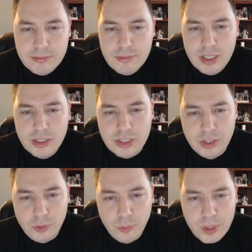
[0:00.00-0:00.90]
So
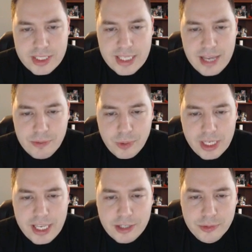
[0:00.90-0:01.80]
once again, we're
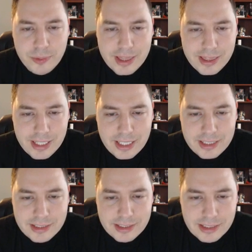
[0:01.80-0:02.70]
here with
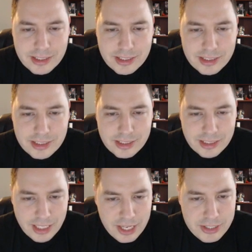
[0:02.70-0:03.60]

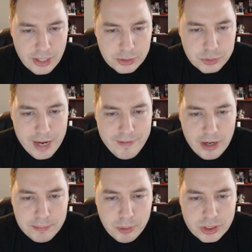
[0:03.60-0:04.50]
another graveyard push.